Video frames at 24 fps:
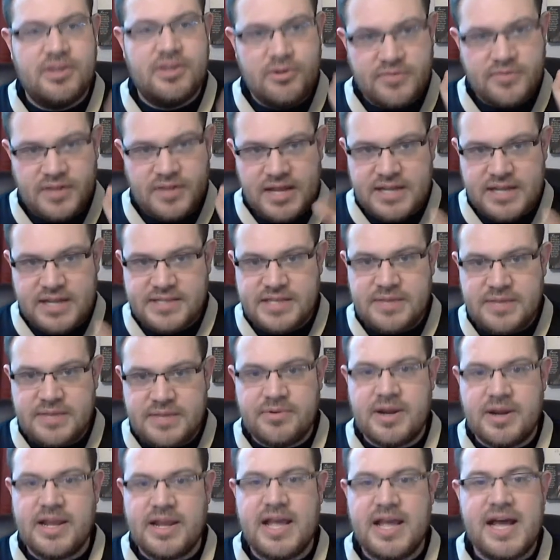They do have a lot of deep
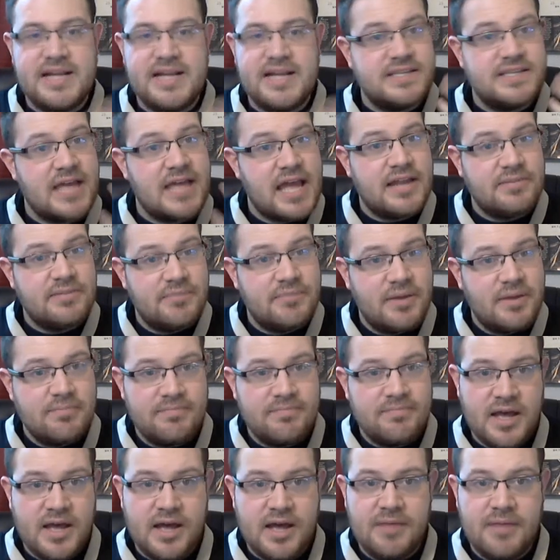threat guys, and
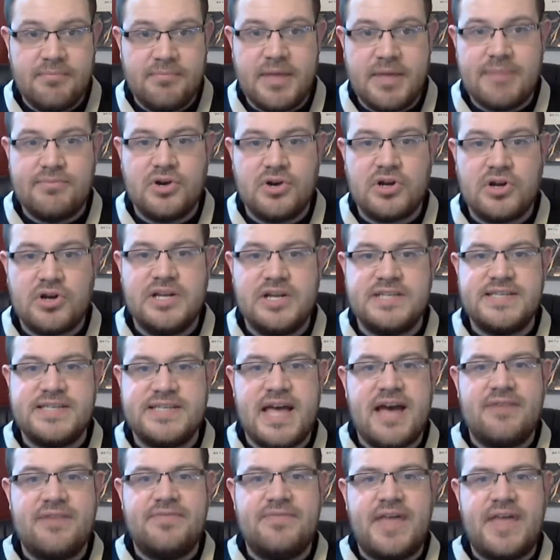Mettenberger does
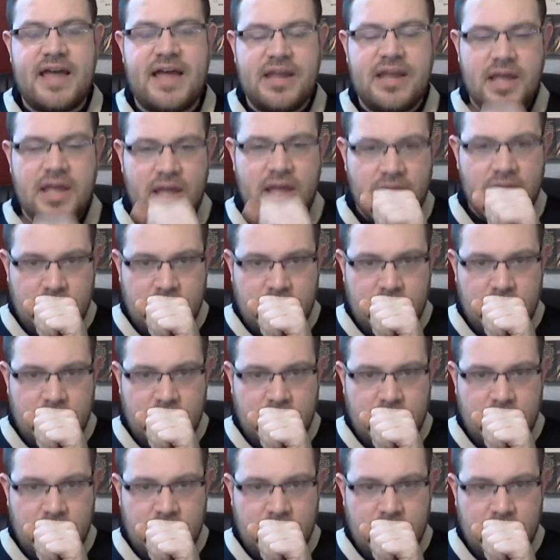have that,